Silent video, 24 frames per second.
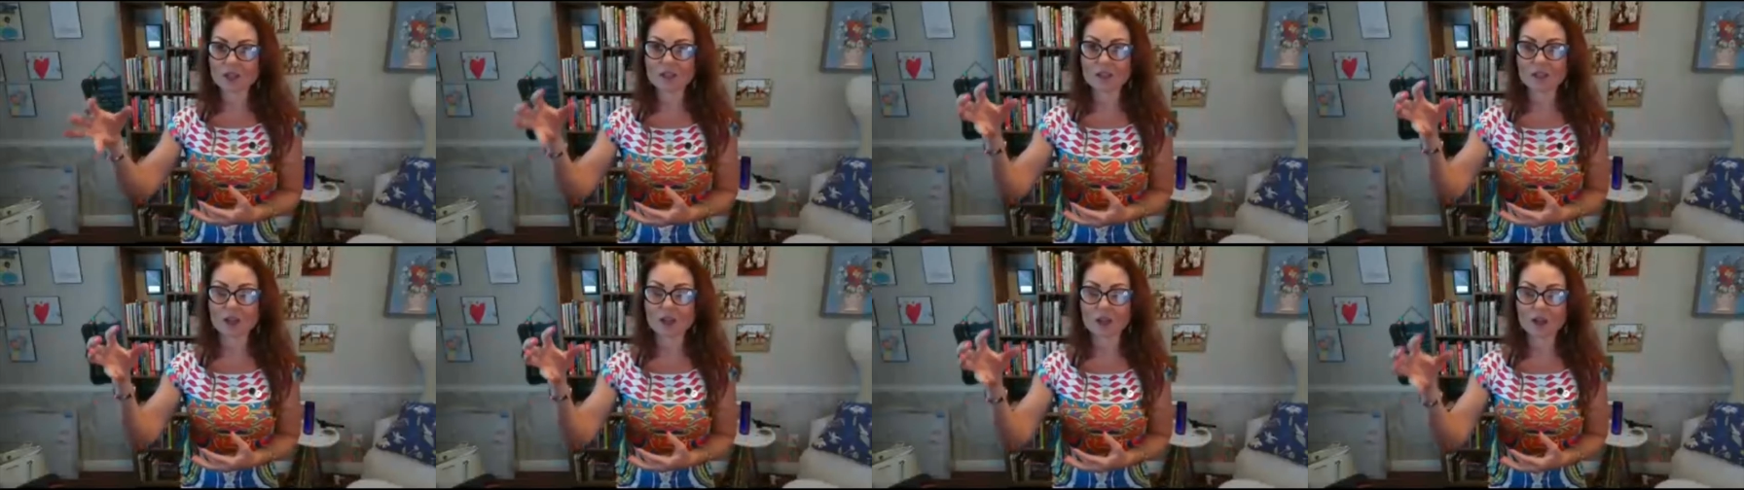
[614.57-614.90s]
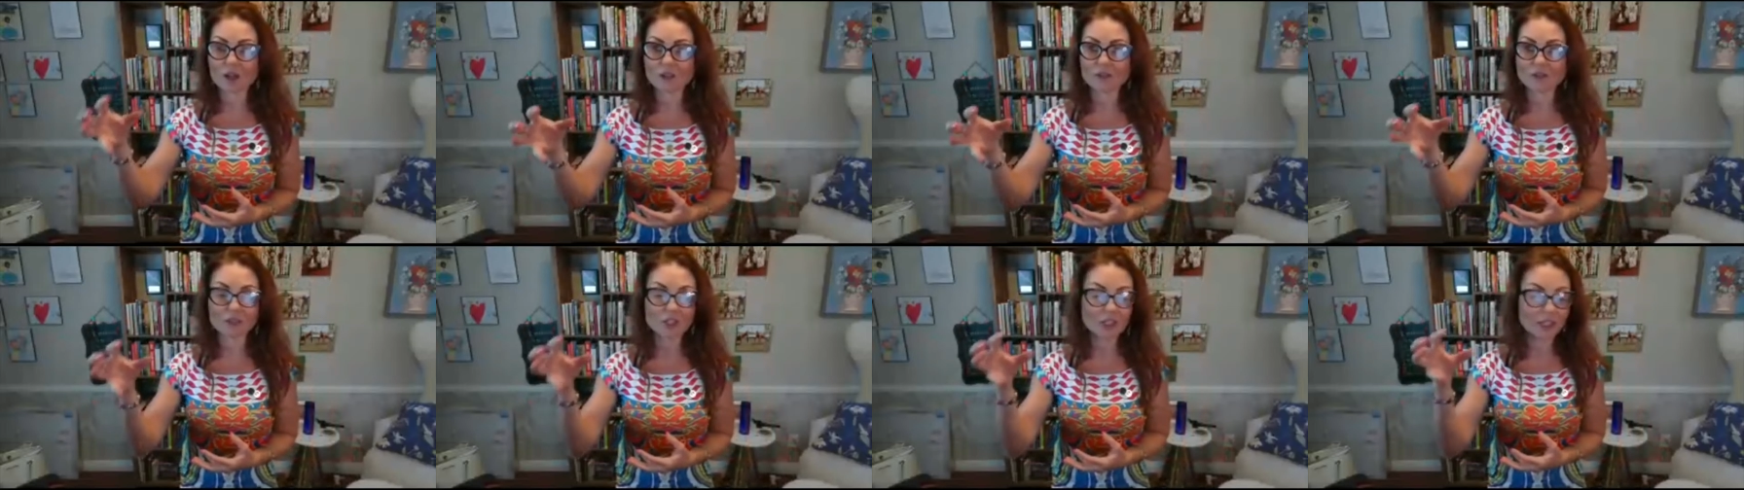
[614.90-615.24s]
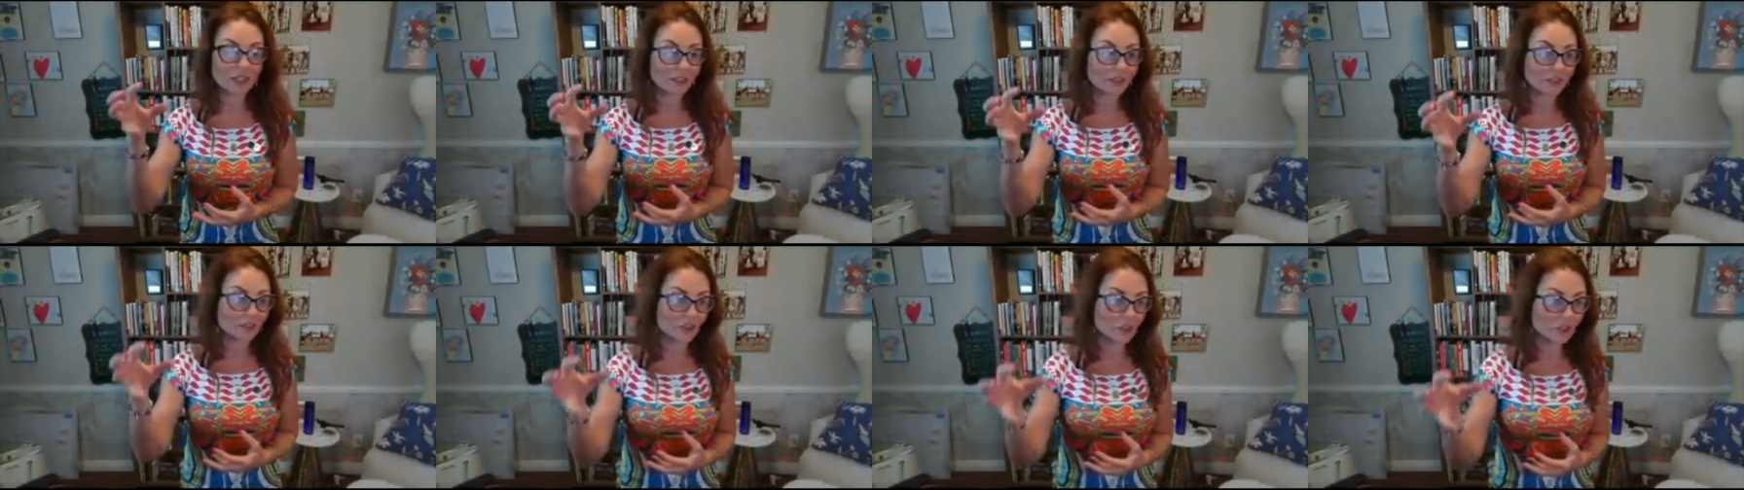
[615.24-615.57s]
of the
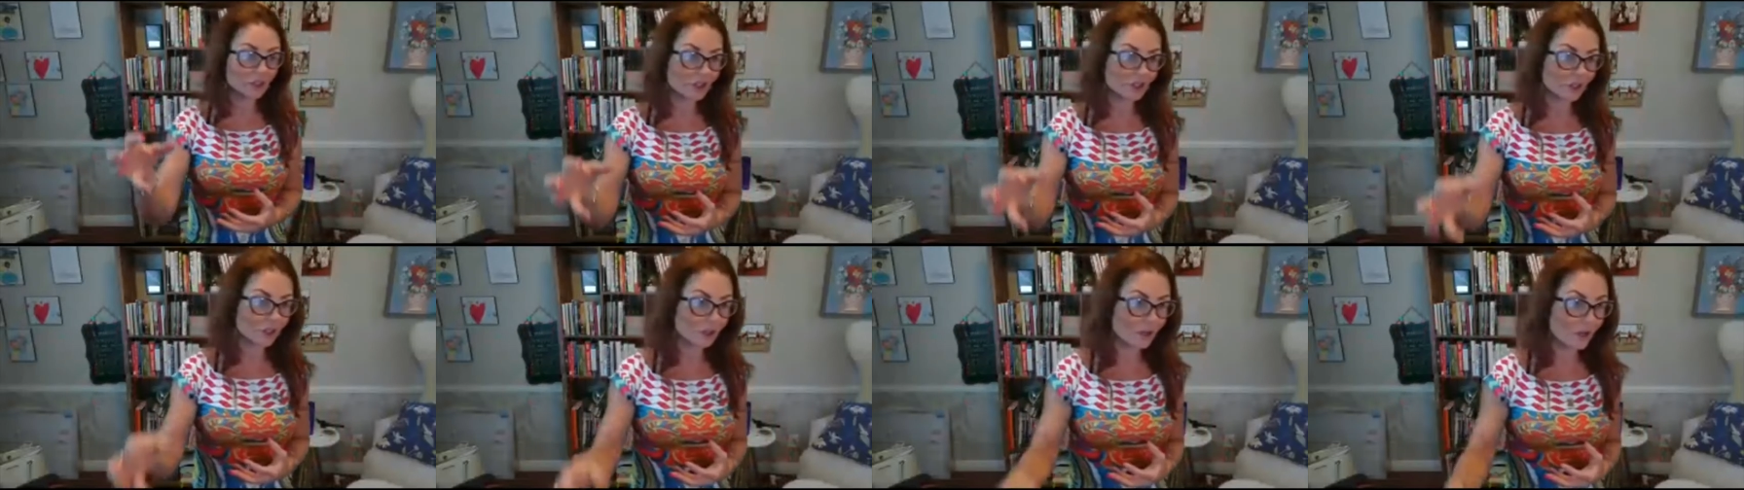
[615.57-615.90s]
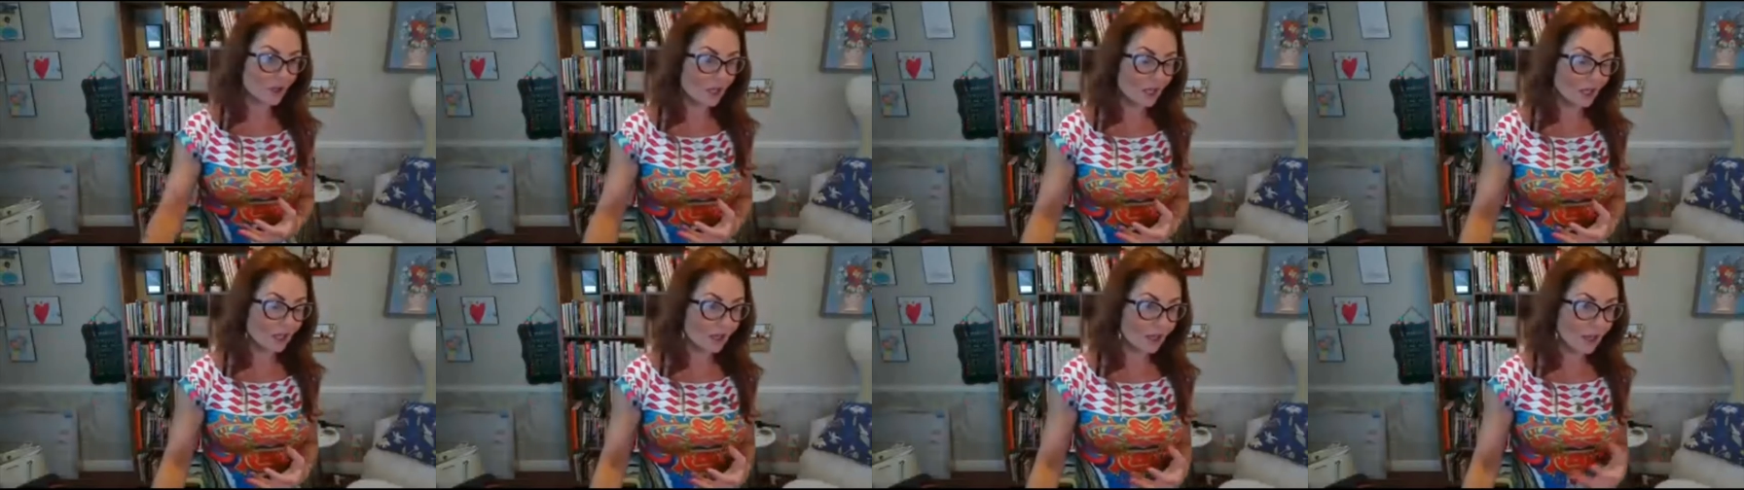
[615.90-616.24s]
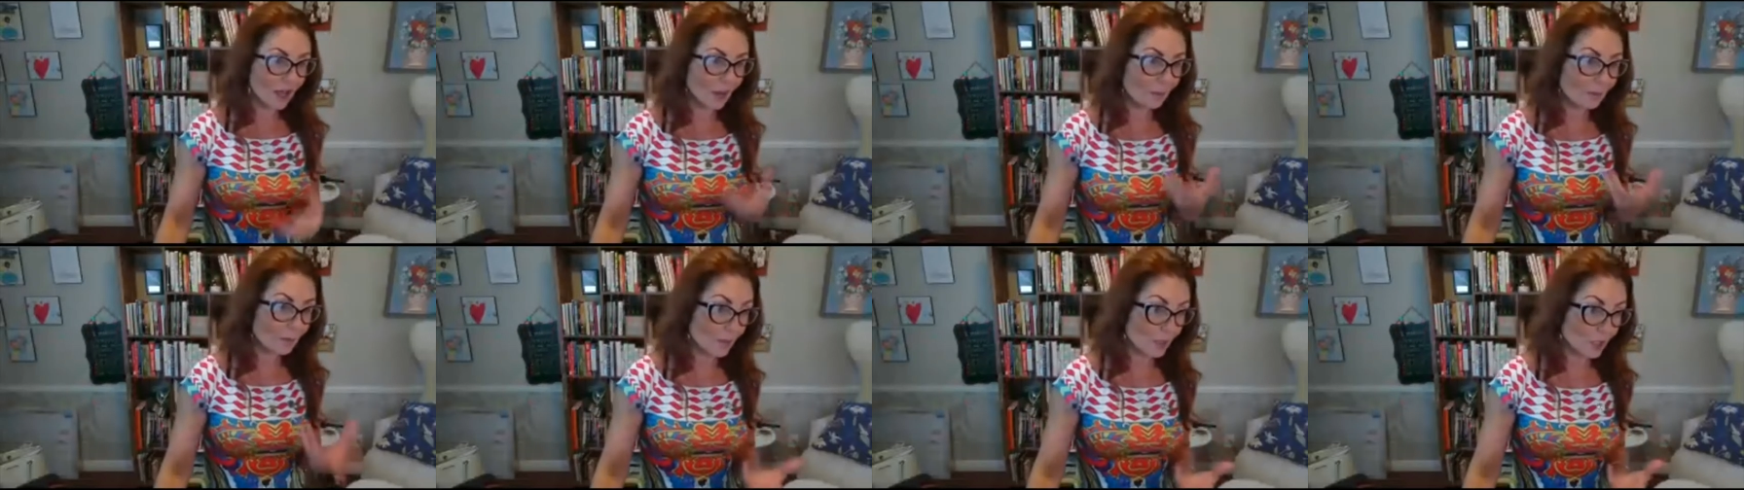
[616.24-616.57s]
internal
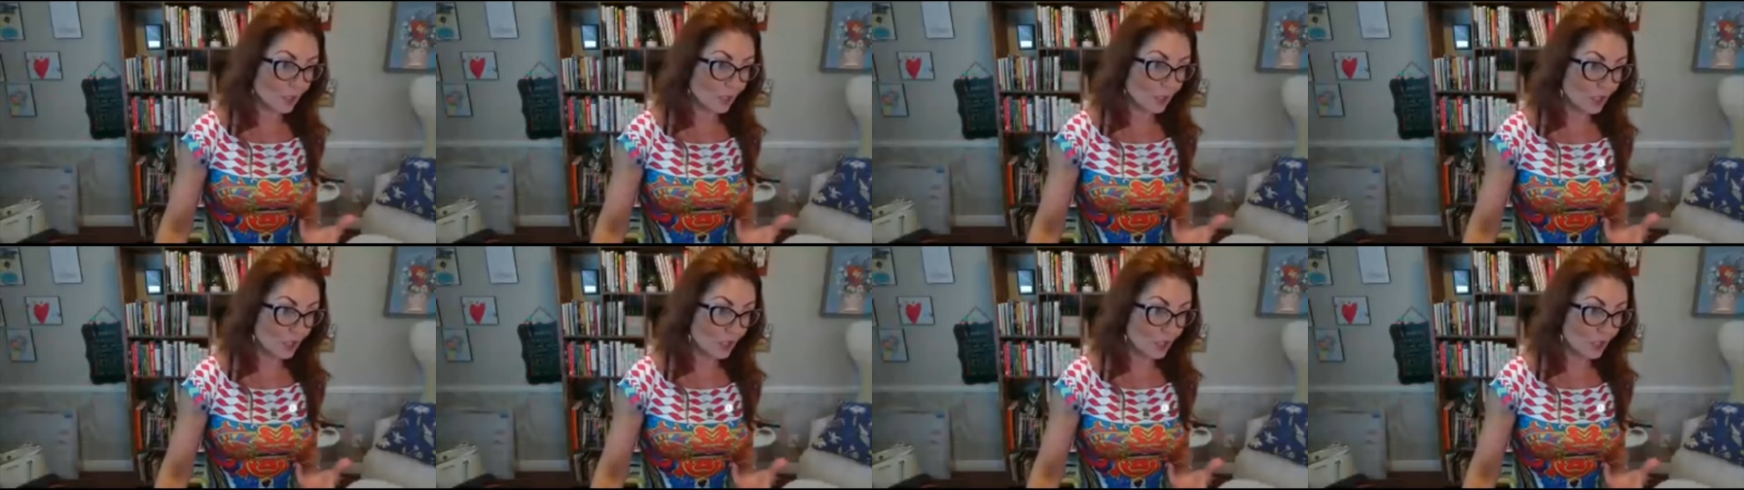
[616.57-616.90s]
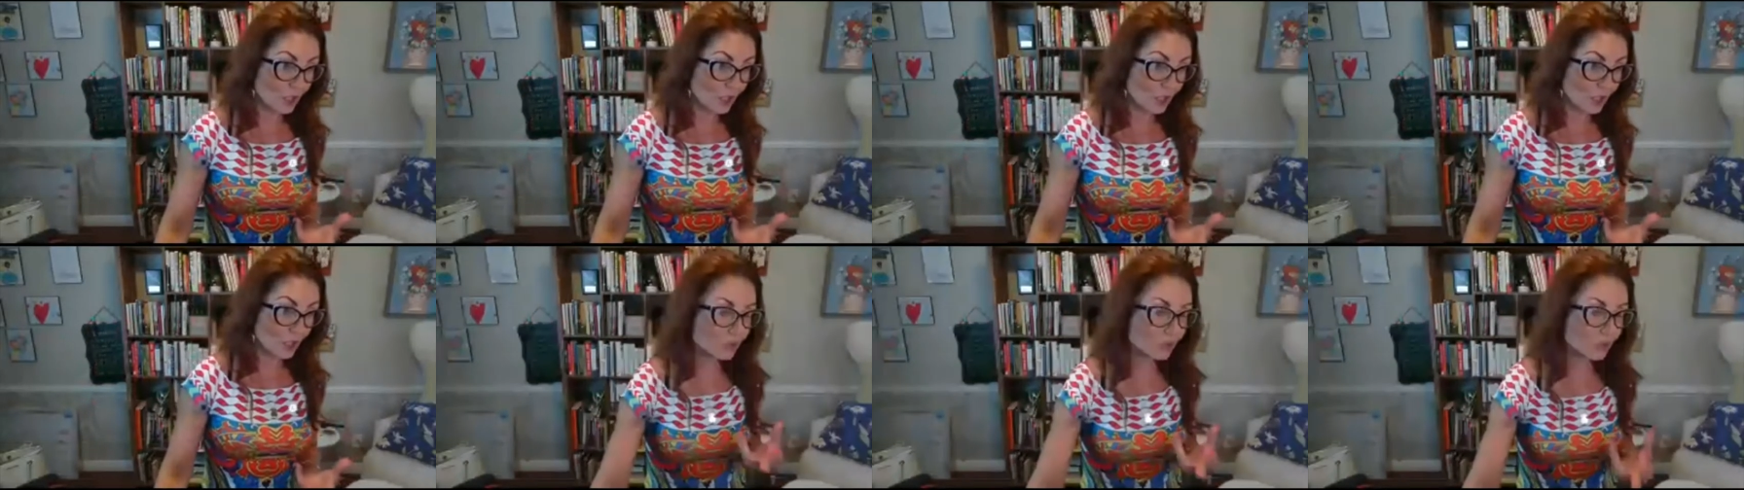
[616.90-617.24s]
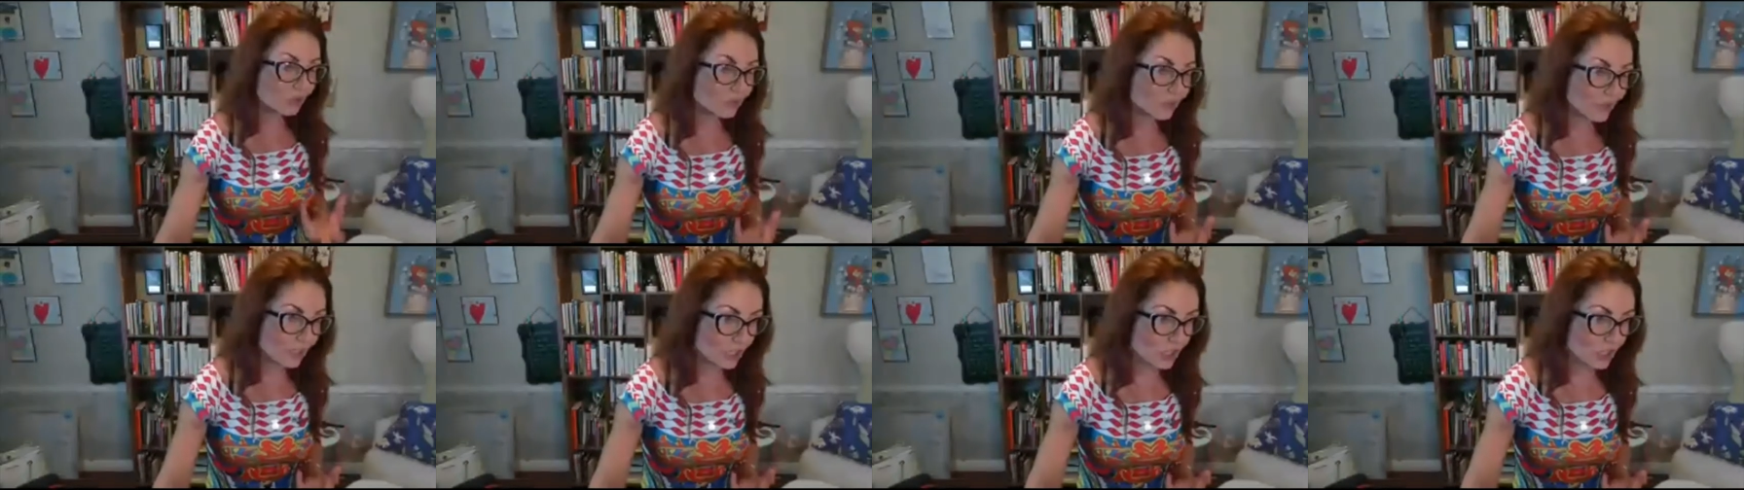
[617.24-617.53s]
ambition and motivation